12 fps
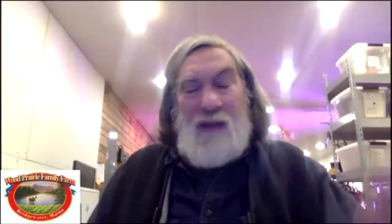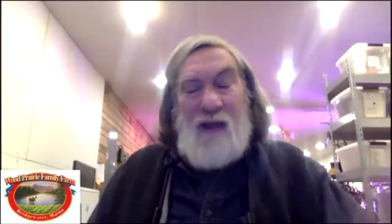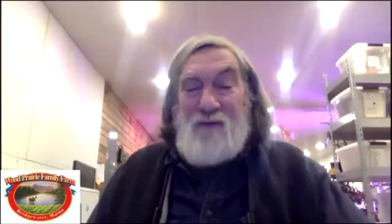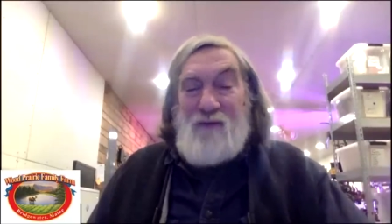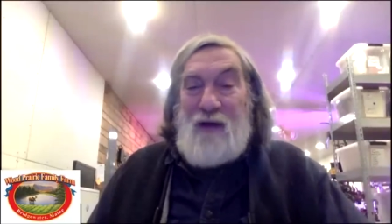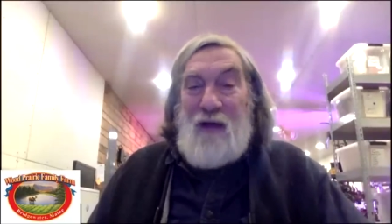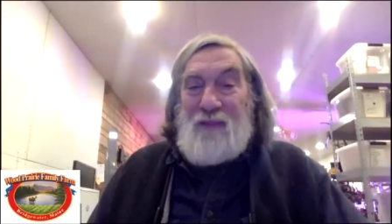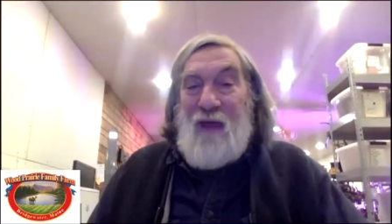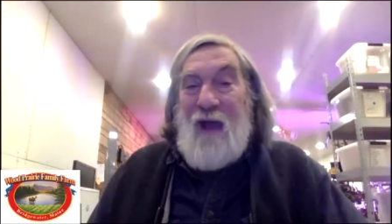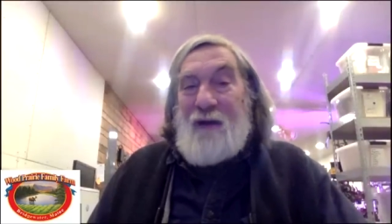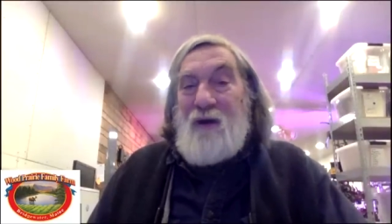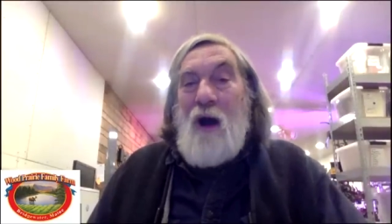Uh, we
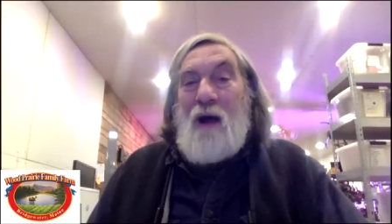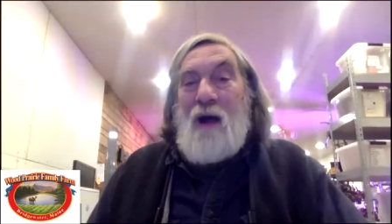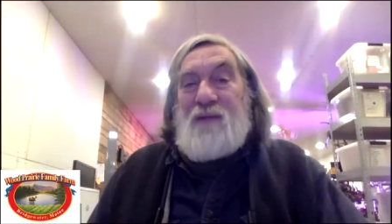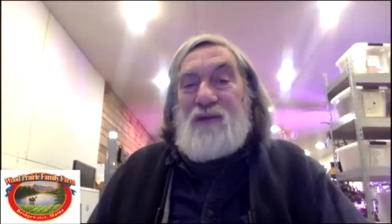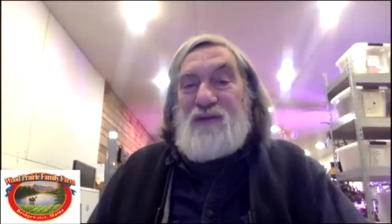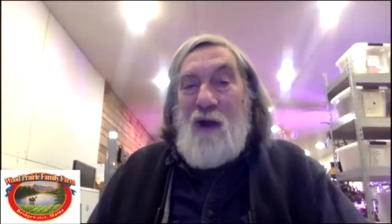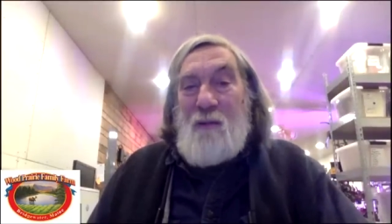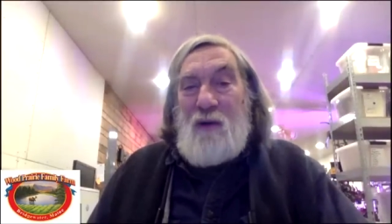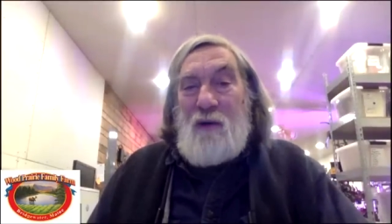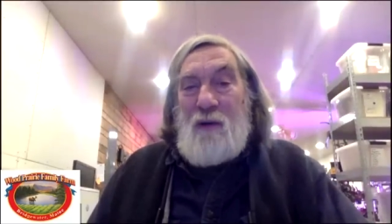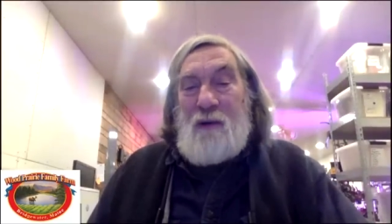never get that hot in the